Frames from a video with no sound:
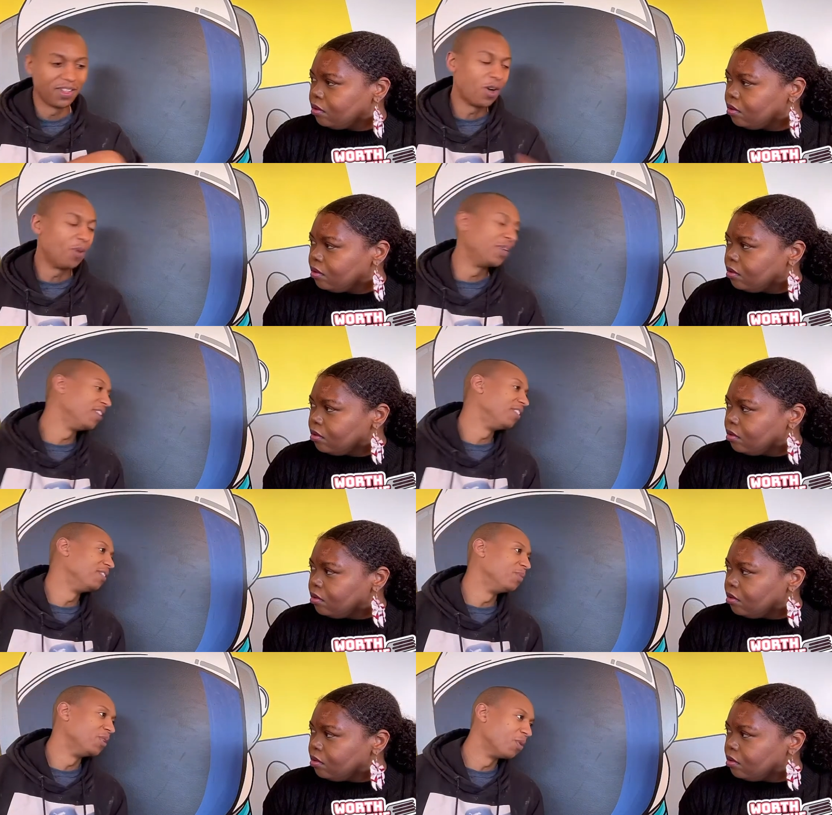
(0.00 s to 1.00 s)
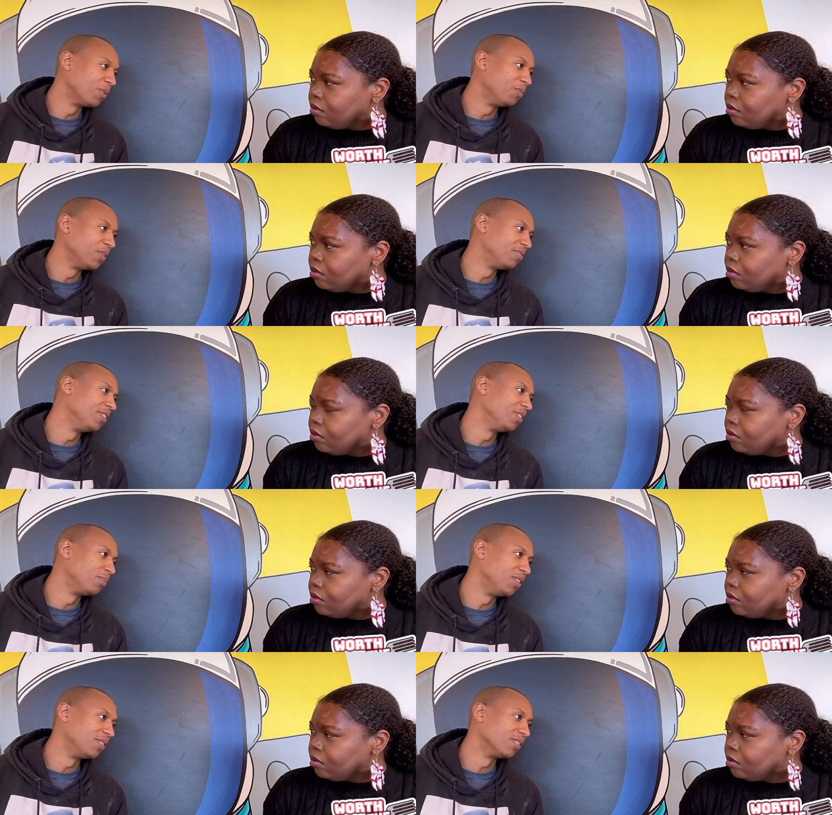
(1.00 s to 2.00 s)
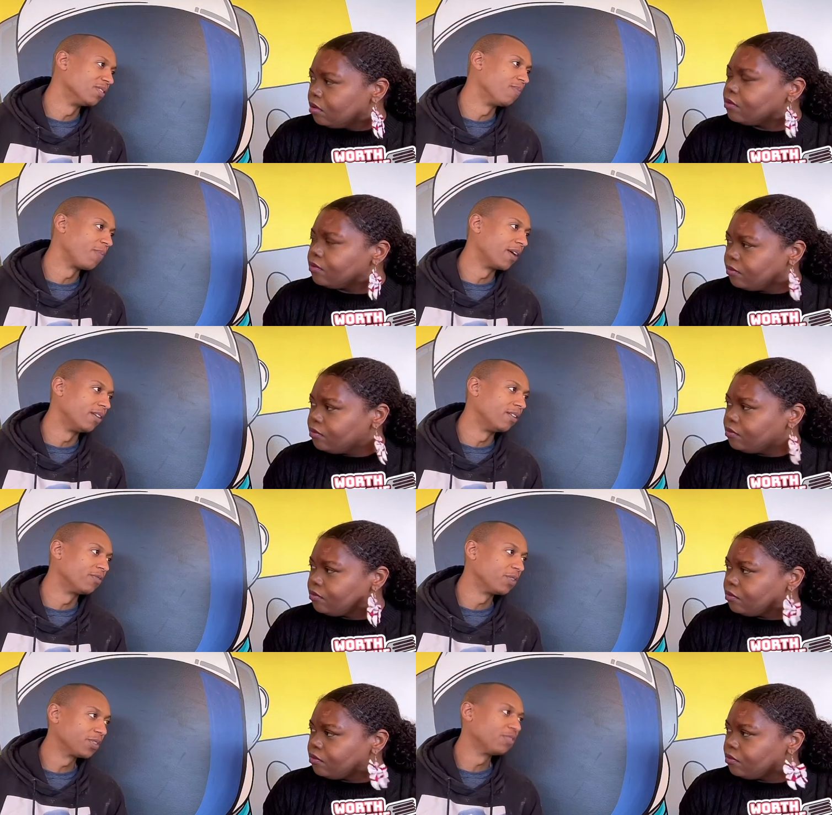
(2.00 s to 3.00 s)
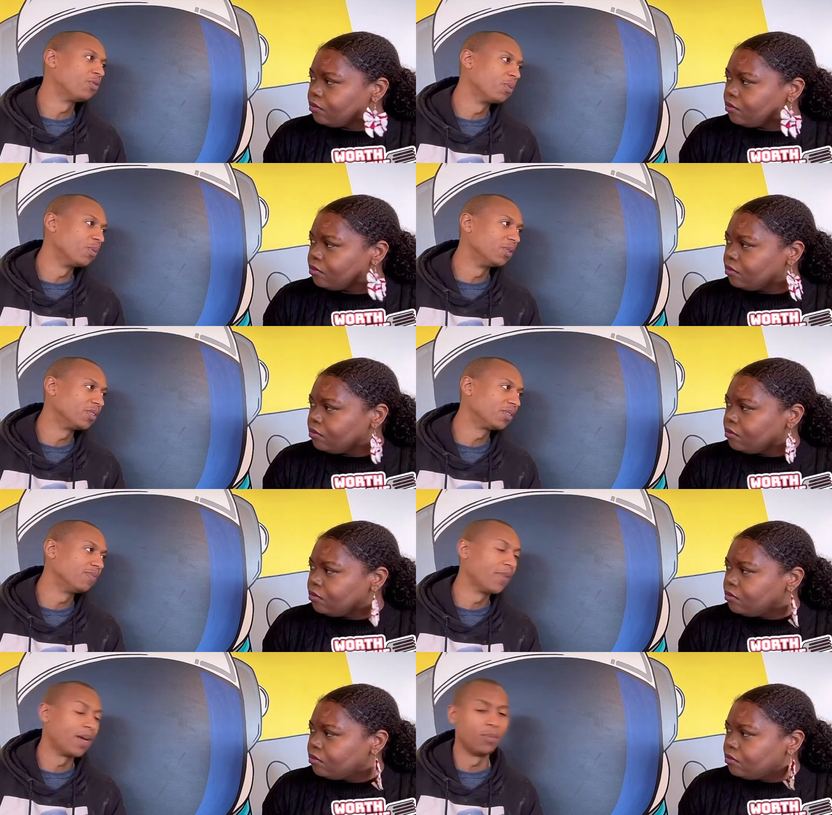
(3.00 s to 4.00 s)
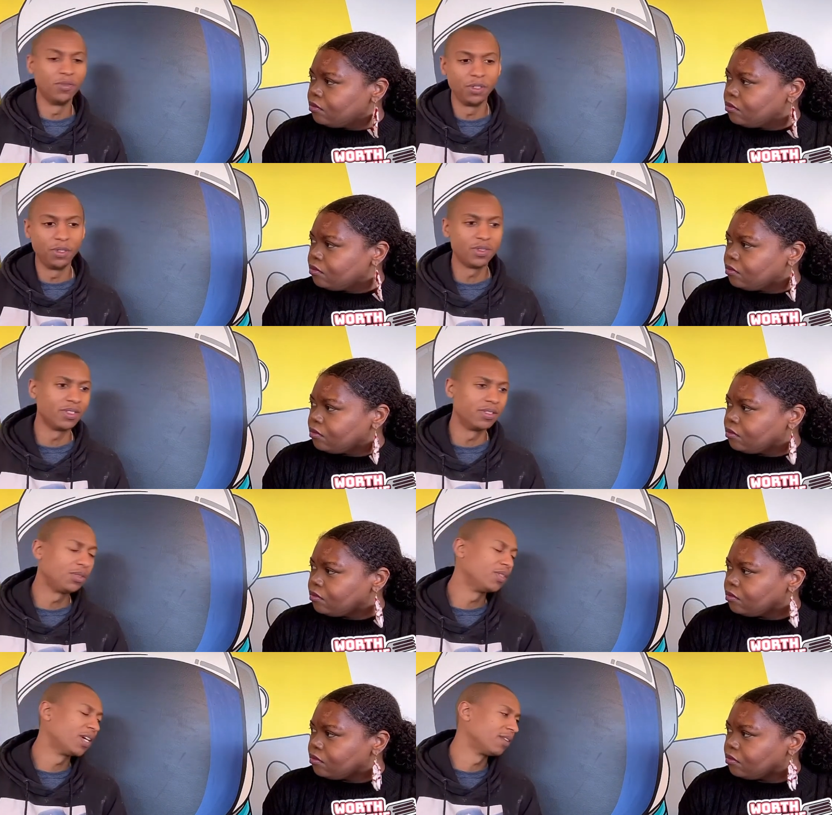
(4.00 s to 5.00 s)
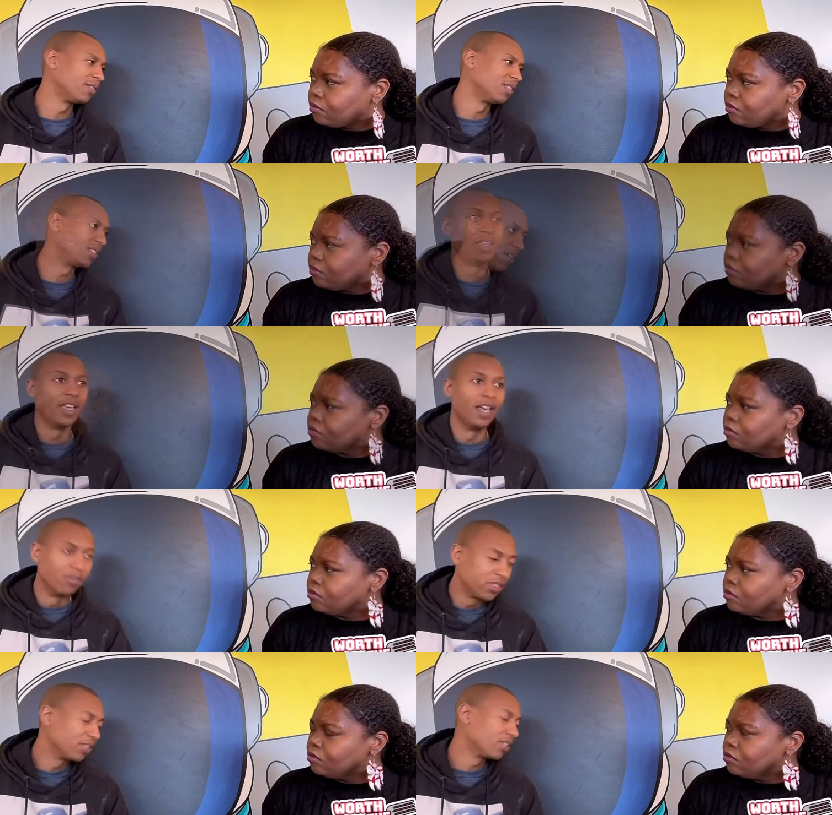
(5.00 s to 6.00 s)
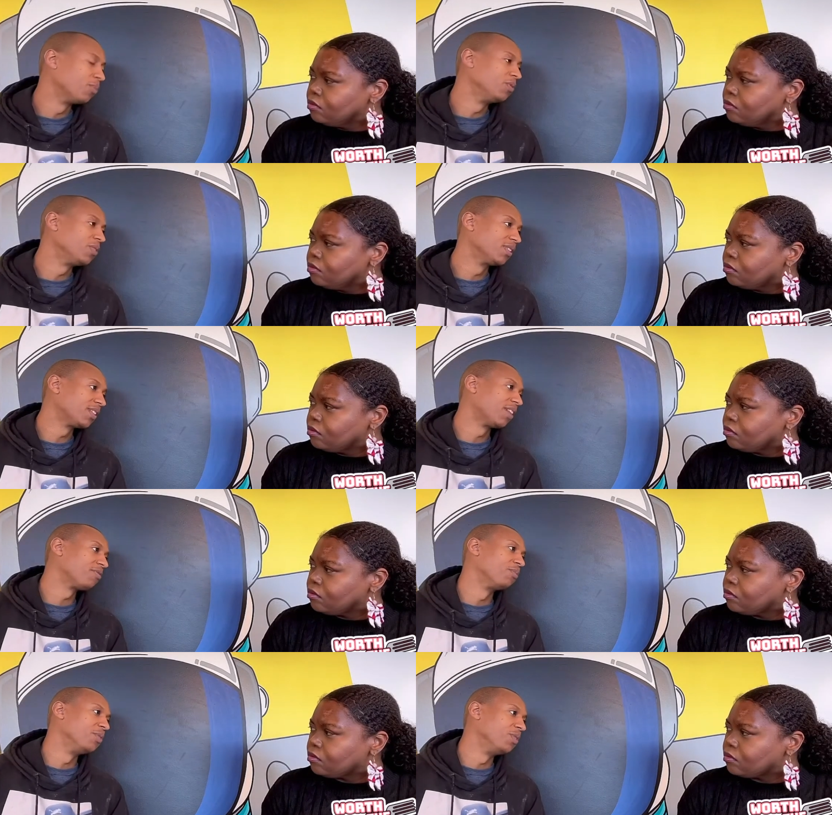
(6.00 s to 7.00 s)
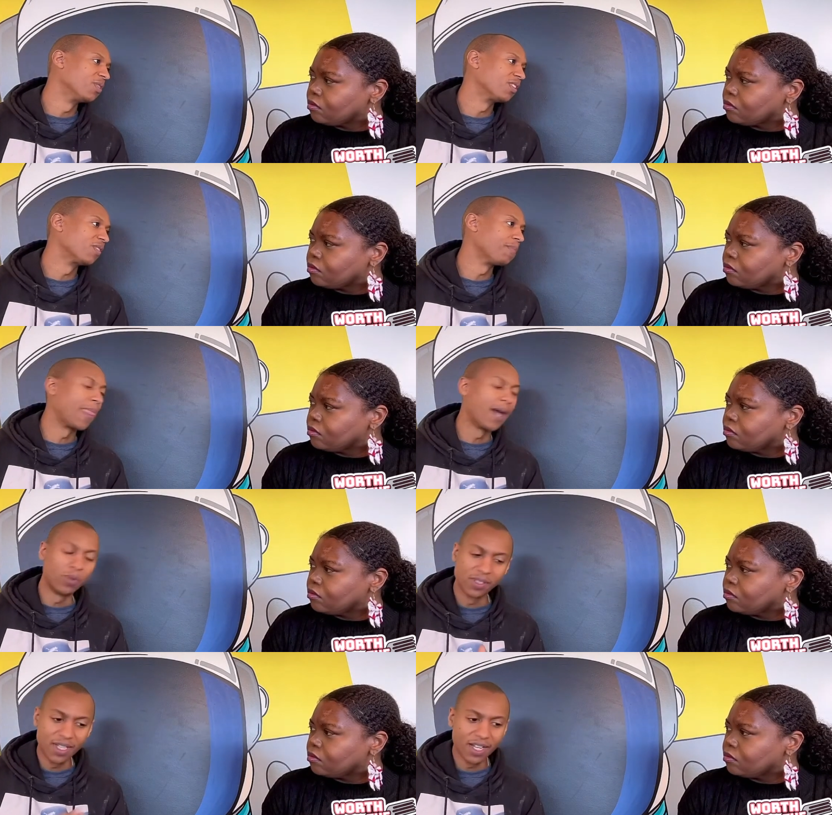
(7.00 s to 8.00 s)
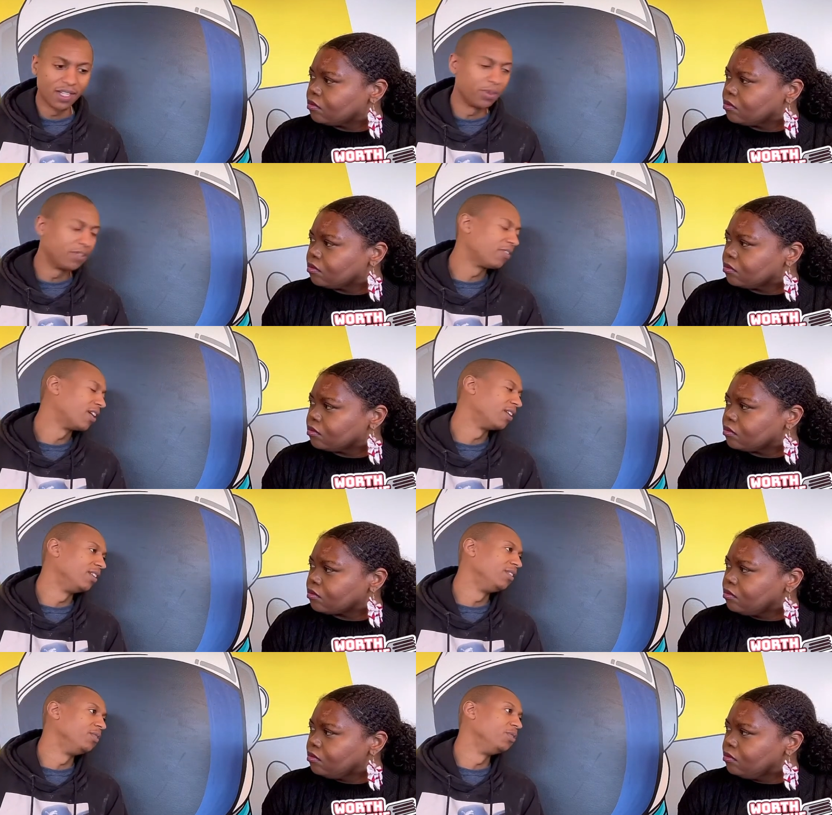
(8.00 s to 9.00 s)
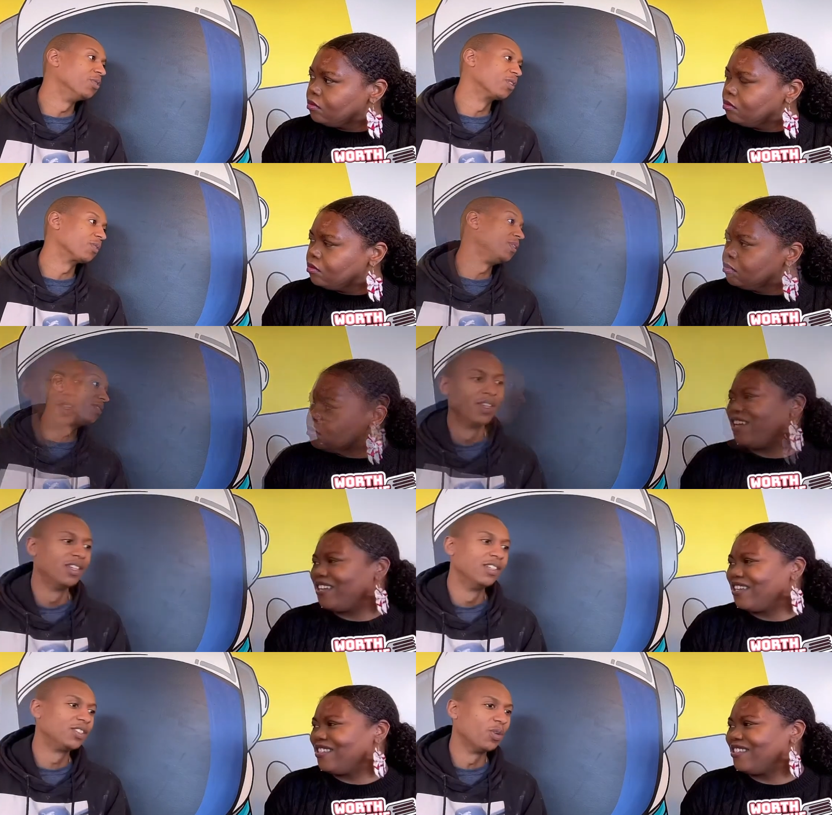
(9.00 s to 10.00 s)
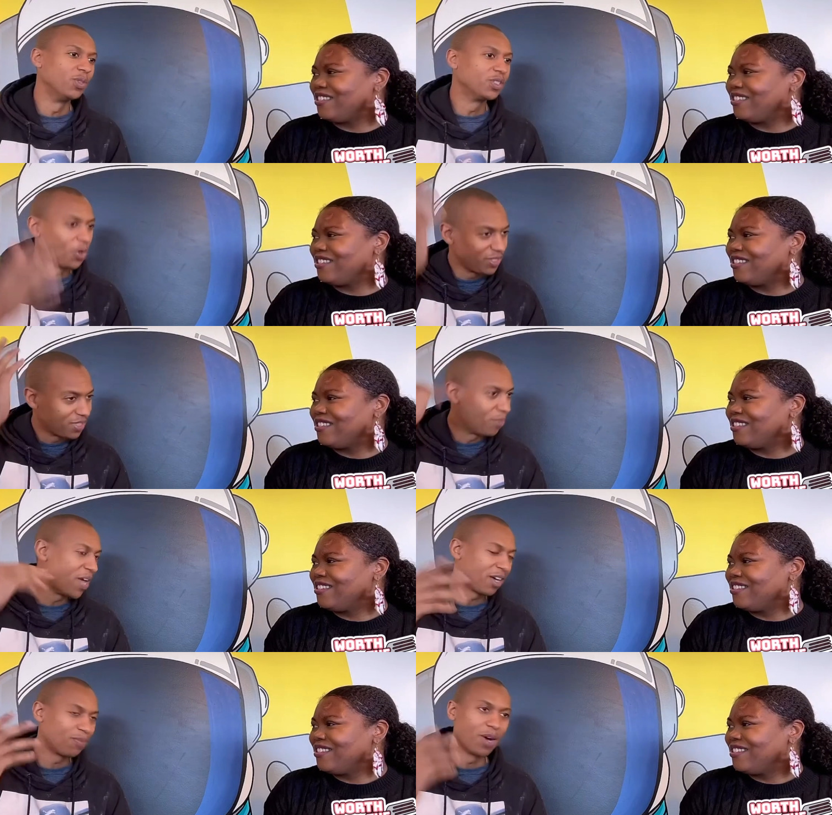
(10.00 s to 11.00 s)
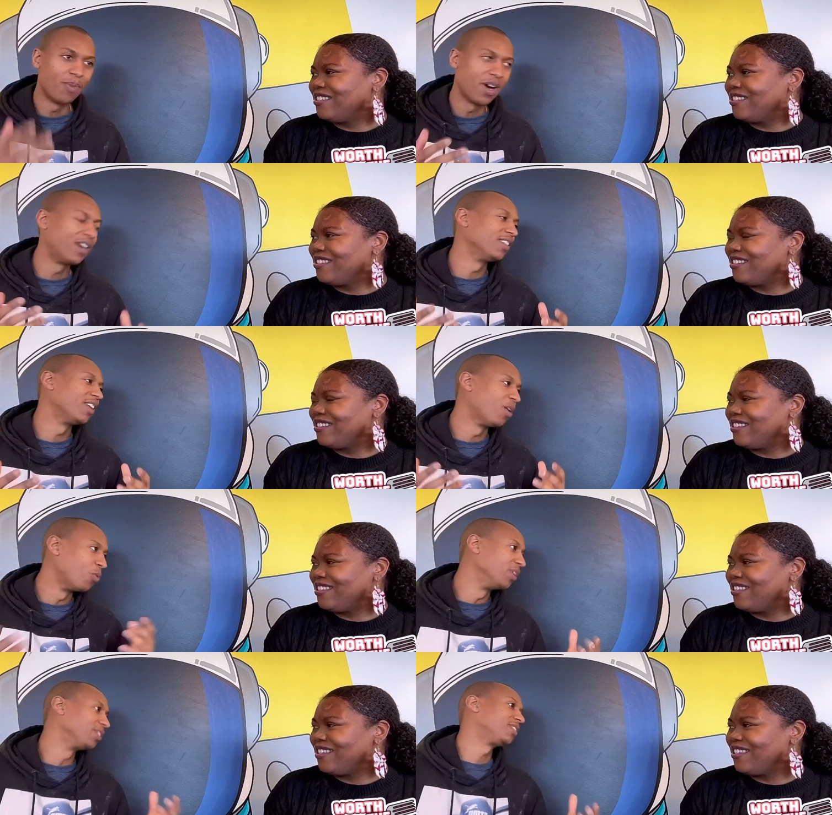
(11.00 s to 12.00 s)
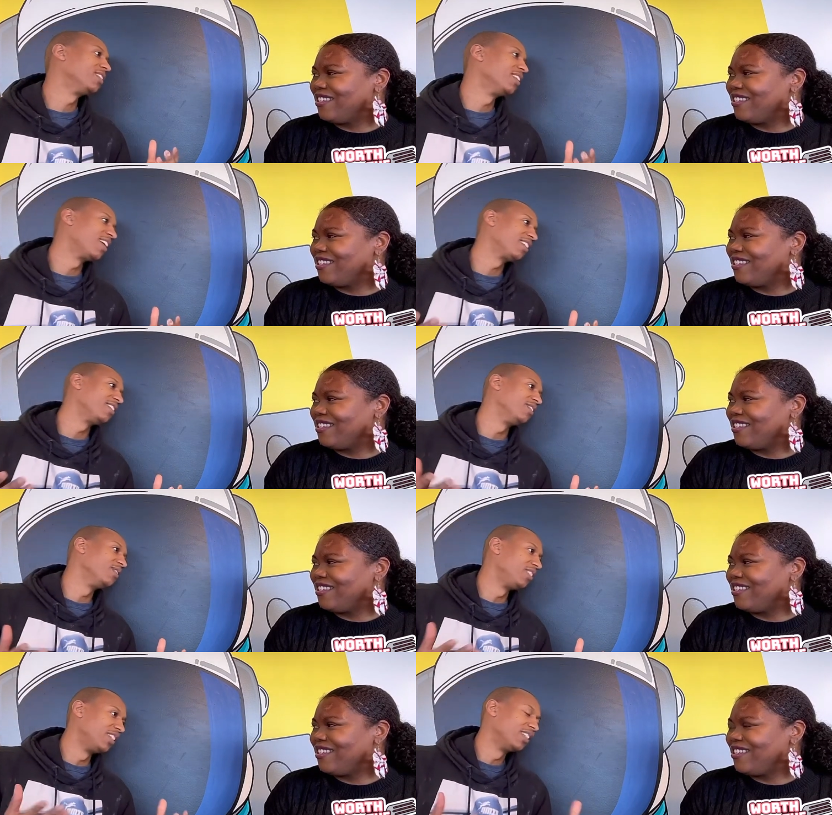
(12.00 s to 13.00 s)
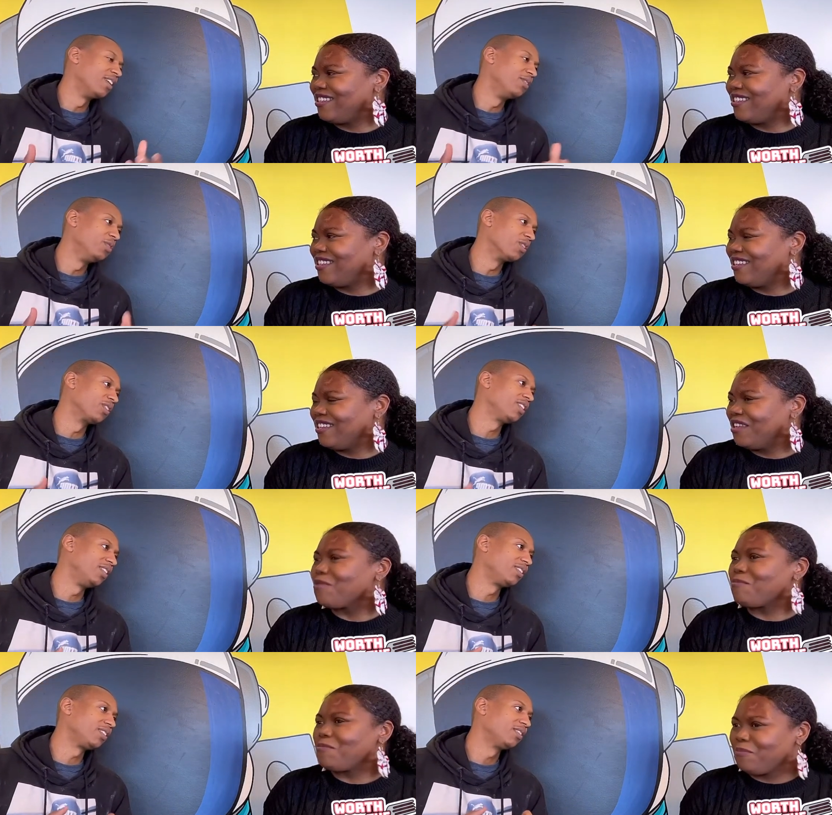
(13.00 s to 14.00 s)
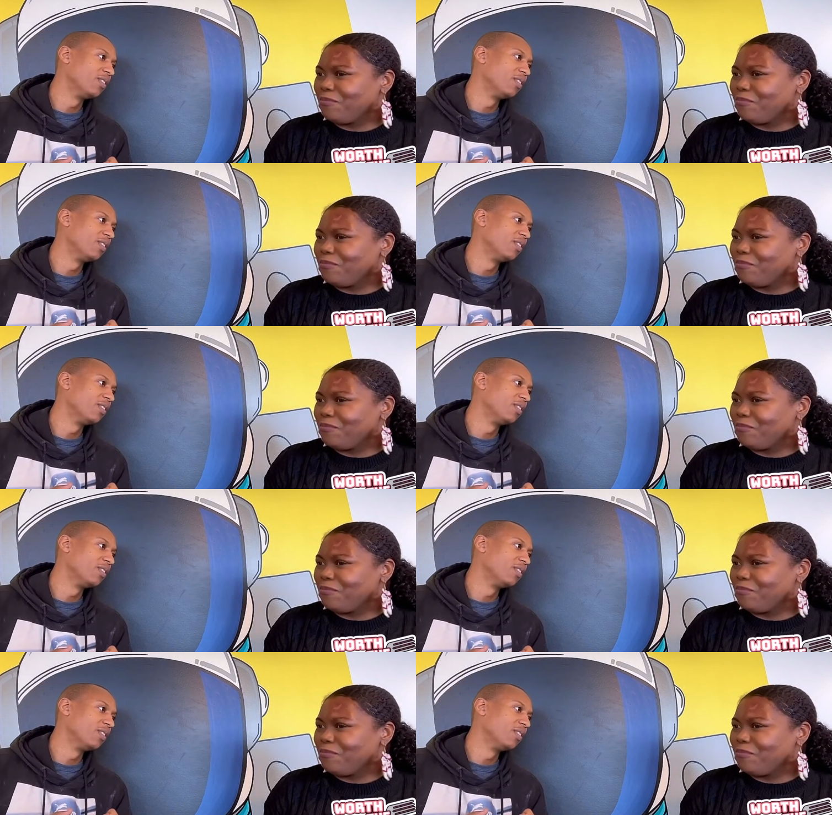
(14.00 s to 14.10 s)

Speaker 1: culminated in me opening Meek's Vegan Pizza. First and foremost, I moved to Houston in 2007. Ever since I moved to the South from New York, I was not able to find any New York pizza. So it was always in the back of my mind that I wished that I could get that New York taste